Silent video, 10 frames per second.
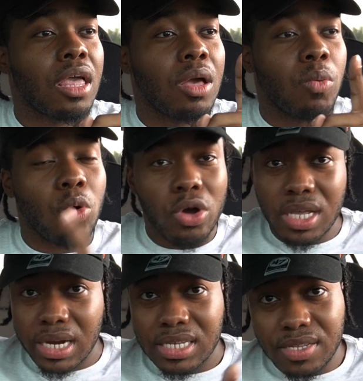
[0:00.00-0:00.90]
with all your
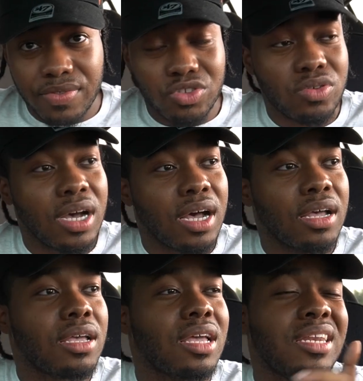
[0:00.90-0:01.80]
nice stuff that you got,
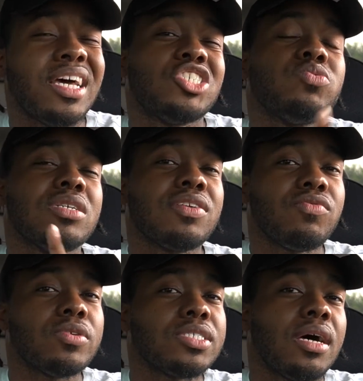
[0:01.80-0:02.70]
and now she want to give
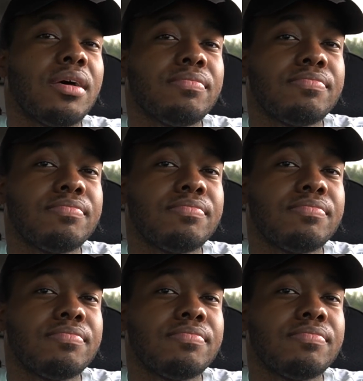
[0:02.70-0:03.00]
you a shot.